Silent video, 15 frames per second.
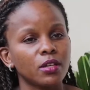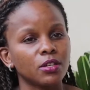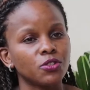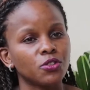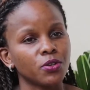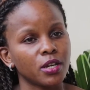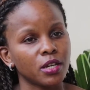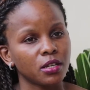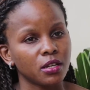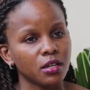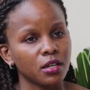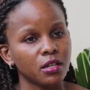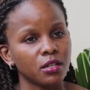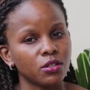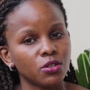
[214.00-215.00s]
they join
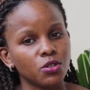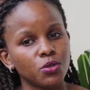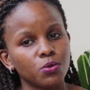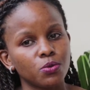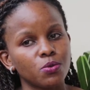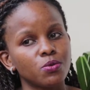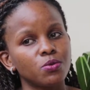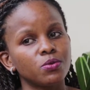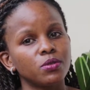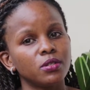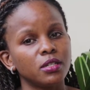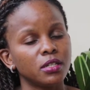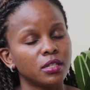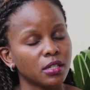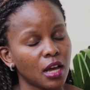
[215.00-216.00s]
into
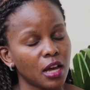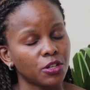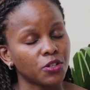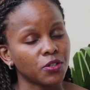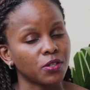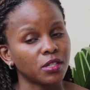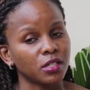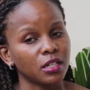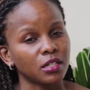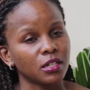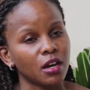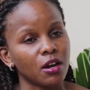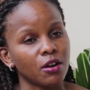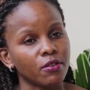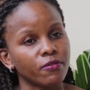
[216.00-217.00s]
discussions that
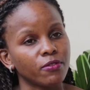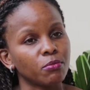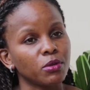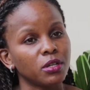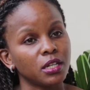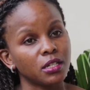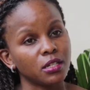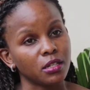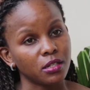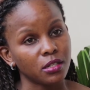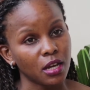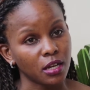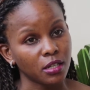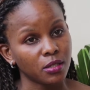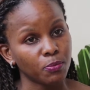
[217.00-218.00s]
are formulating
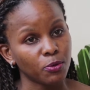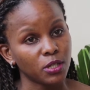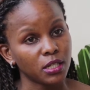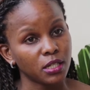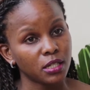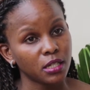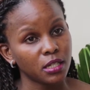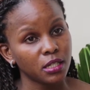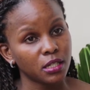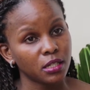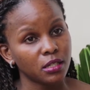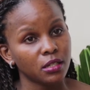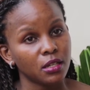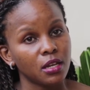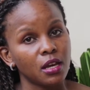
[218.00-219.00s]
tax policies,
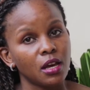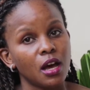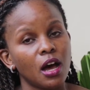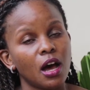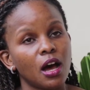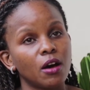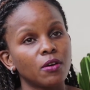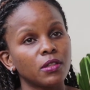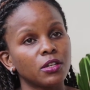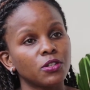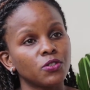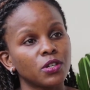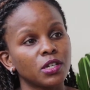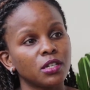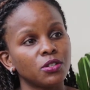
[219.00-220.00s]
how they
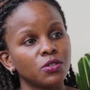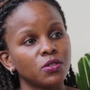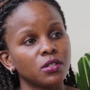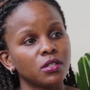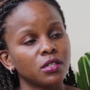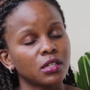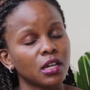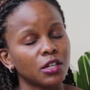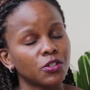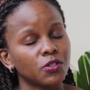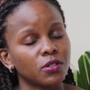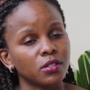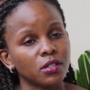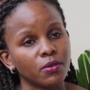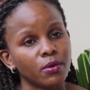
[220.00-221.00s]
join into
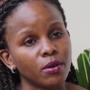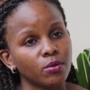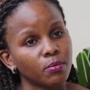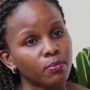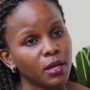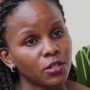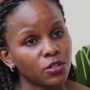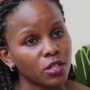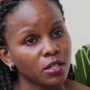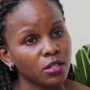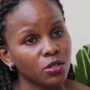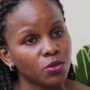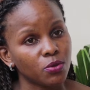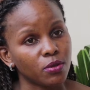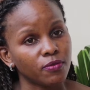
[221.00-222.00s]
discussions around budget
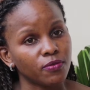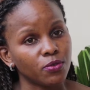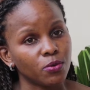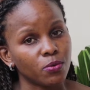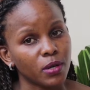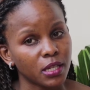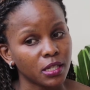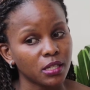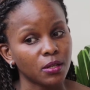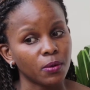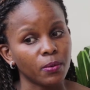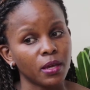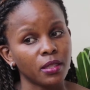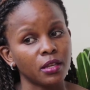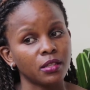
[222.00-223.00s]
to influence the
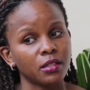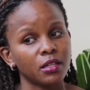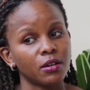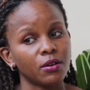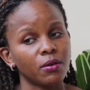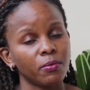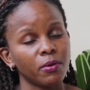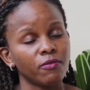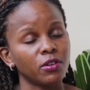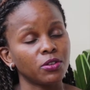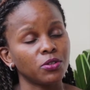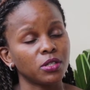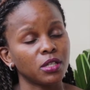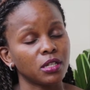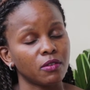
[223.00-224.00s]
way that the
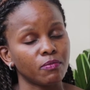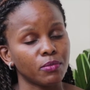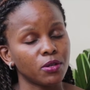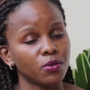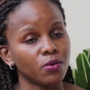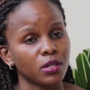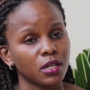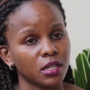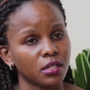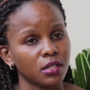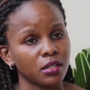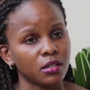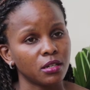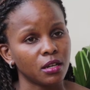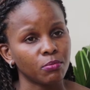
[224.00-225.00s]
revenues that have been
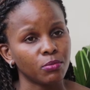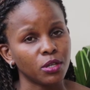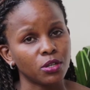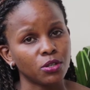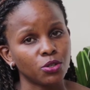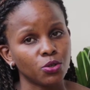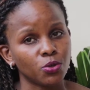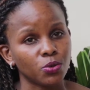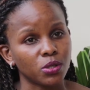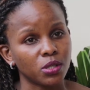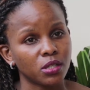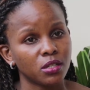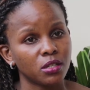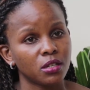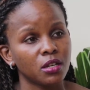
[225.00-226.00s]
collected are being
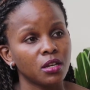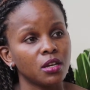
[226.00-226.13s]
used.